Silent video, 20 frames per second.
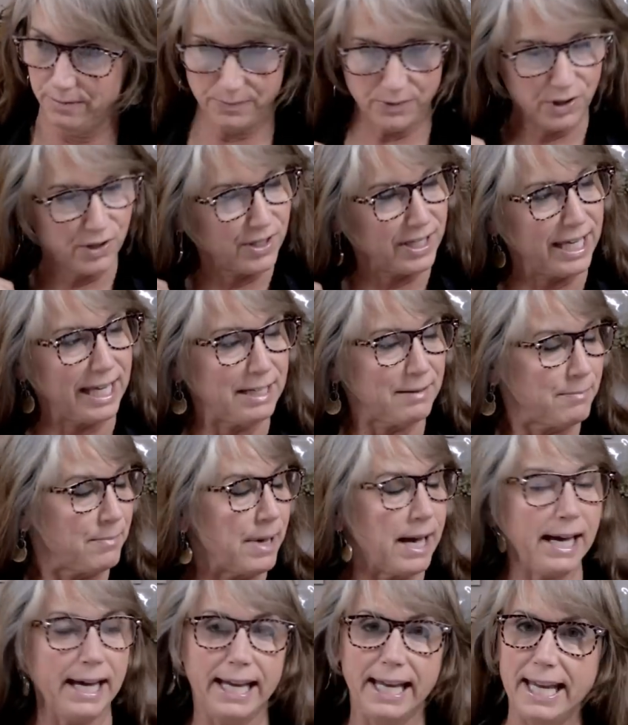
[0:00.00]
I'm just getting
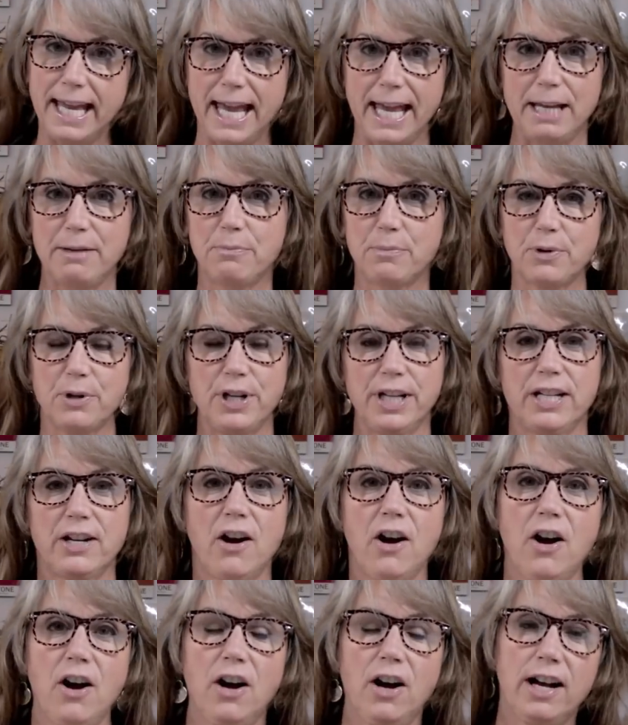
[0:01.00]
my apron
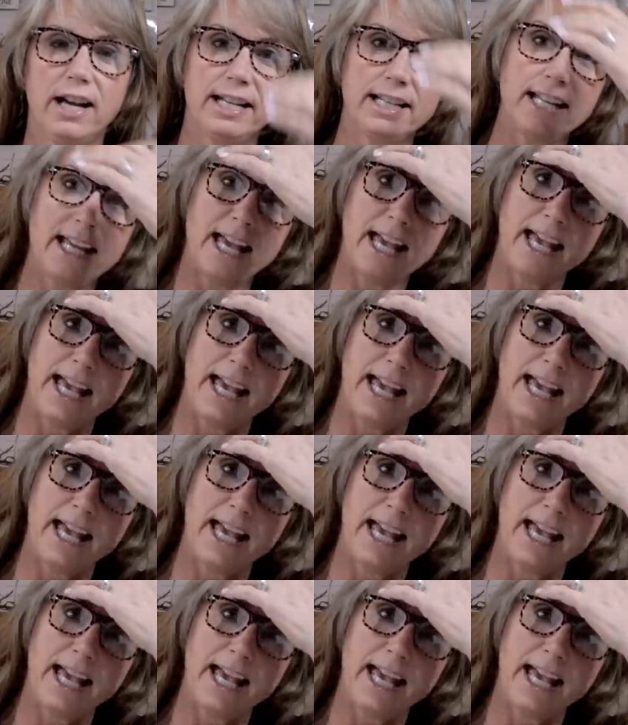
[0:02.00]
on,